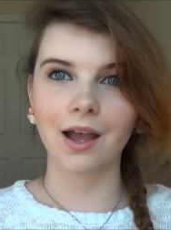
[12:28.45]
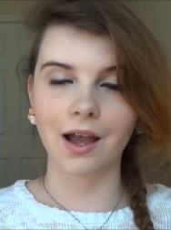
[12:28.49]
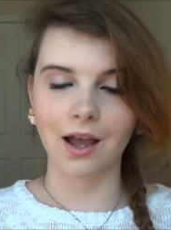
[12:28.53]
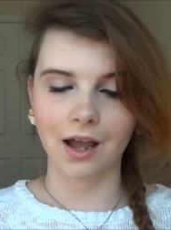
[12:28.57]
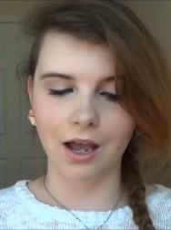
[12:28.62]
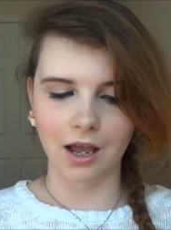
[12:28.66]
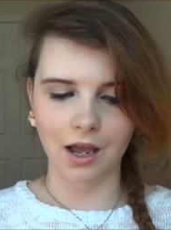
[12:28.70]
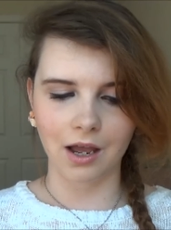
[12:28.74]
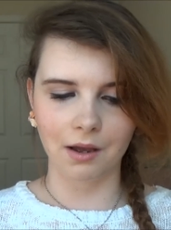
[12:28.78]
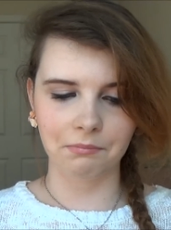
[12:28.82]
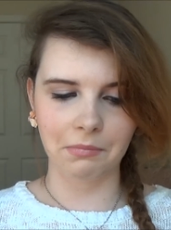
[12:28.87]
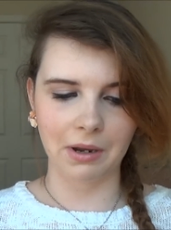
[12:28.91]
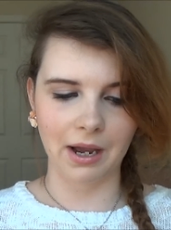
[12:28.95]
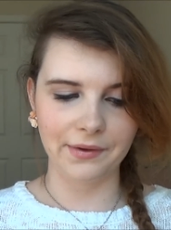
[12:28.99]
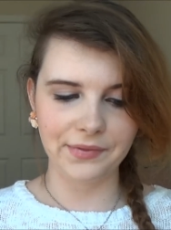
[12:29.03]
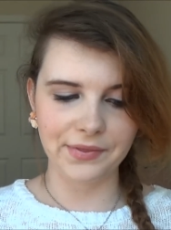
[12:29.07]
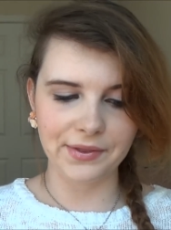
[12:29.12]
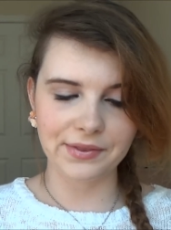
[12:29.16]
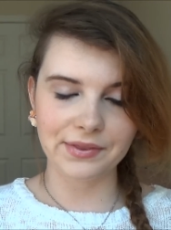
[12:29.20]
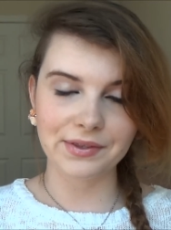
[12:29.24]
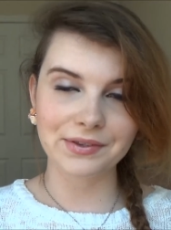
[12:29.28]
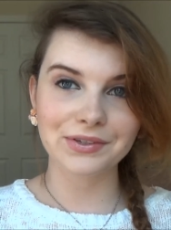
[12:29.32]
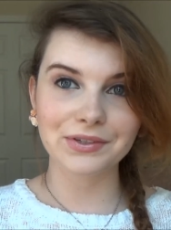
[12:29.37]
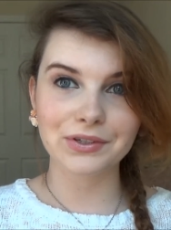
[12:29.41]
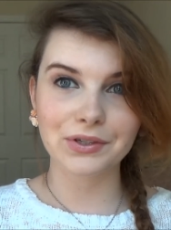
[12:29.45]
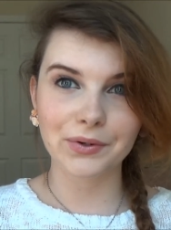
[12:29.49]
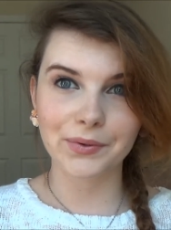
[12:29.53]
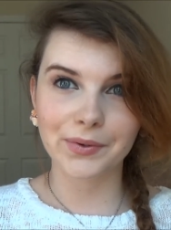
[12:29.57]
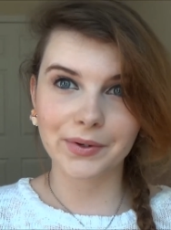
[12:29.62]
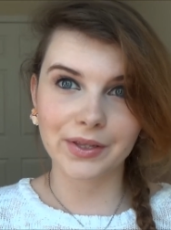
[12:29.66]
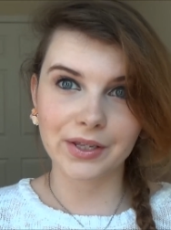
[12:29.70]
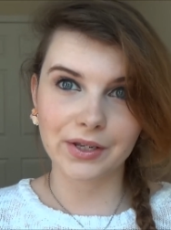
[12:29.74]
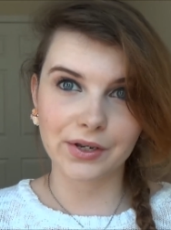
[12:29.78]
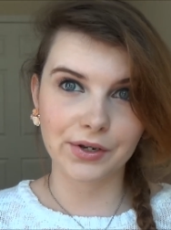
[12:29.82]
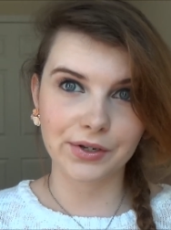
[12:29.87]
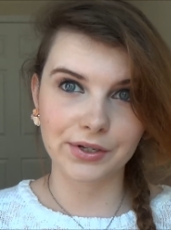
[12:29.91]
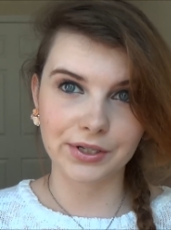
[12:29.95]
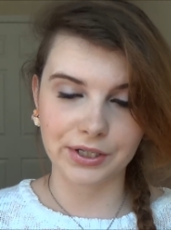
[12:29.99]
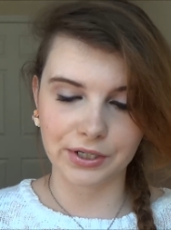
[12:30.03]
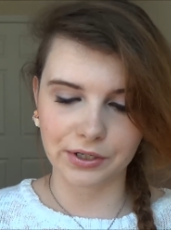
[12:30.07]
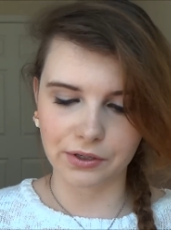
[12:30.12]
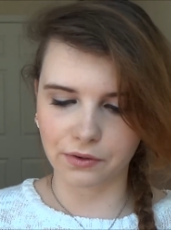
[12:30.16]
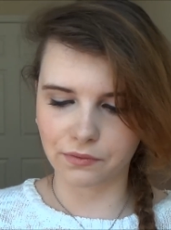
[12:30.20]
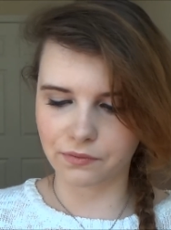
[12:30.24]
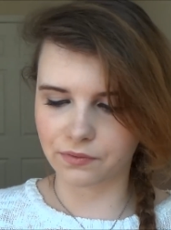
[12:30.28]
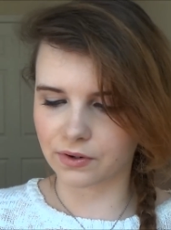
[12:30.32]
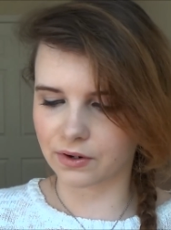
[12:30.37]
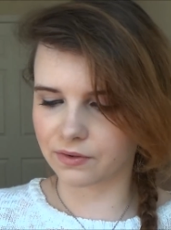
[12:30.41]
Um, I think this is a really good
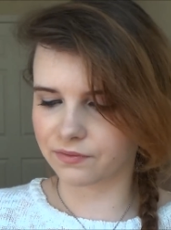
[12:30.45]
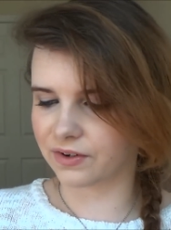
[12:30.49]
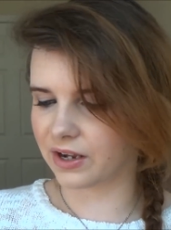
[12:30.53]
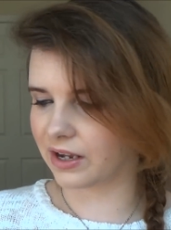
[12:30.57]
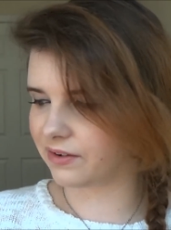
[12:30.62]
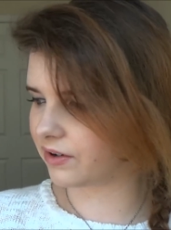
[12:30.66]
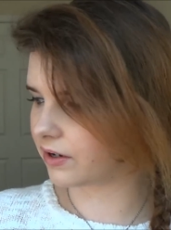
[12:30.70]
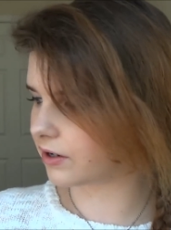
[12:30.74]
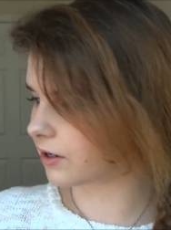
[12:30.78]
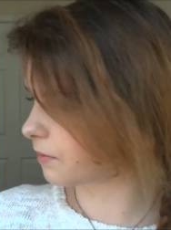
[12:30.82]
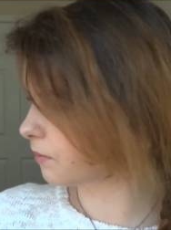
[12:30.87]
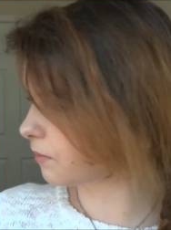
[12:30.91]
deal for 500